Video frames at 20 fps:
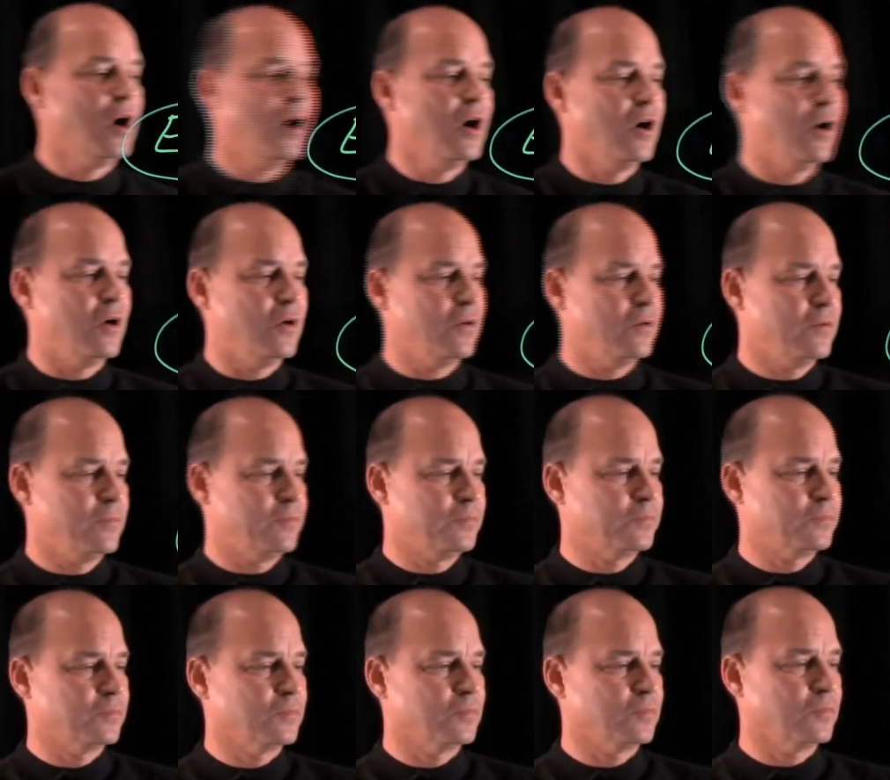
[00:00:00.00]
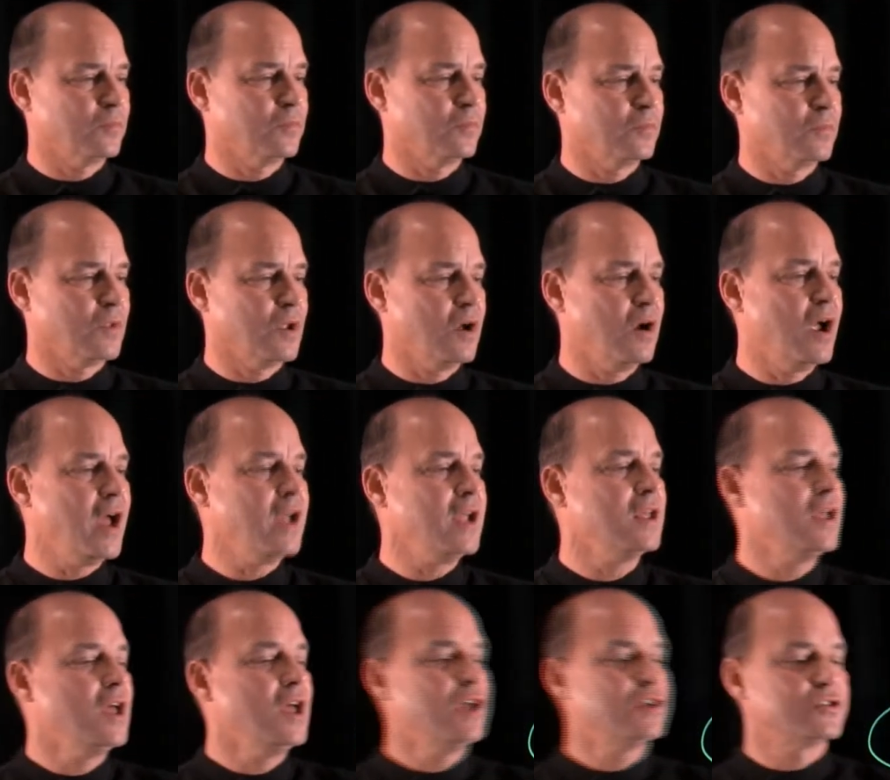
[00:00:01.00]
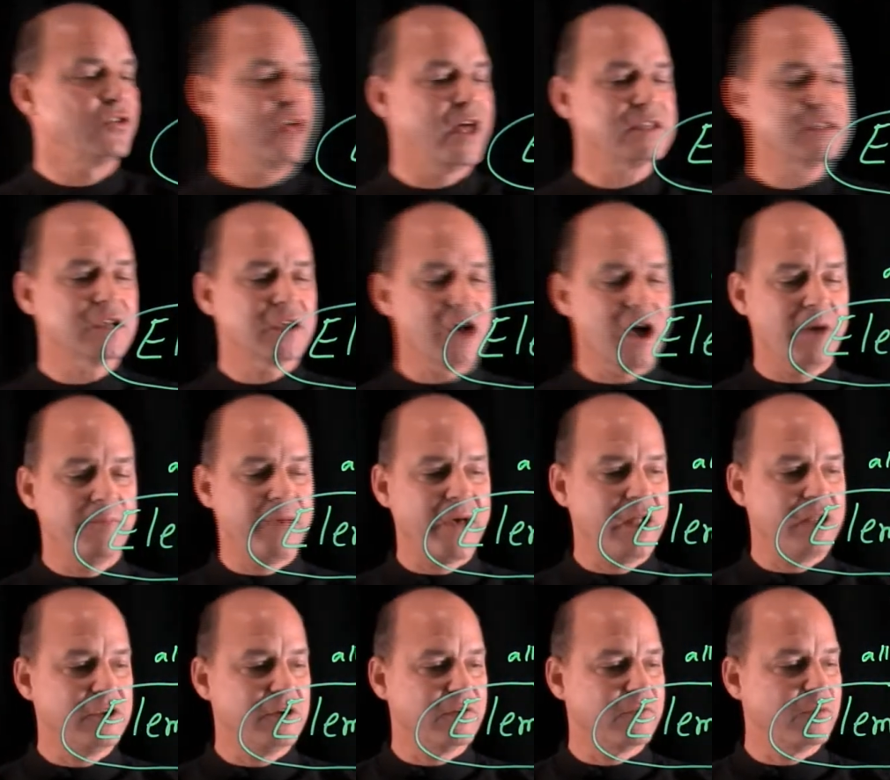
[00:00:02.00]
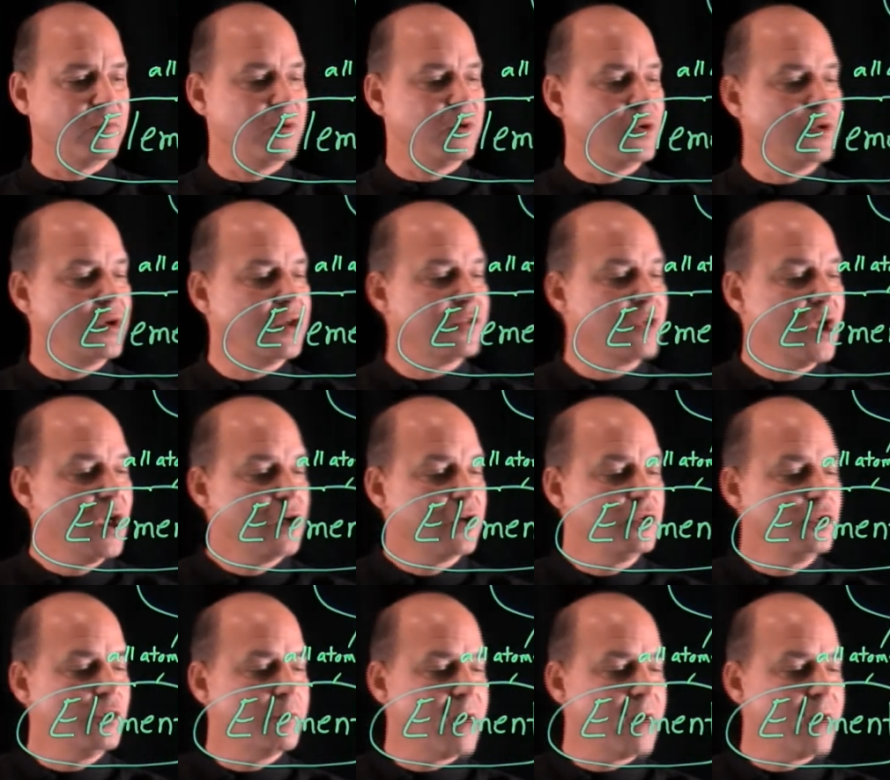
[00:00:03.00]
All right, so that's a compound you're familiar with. You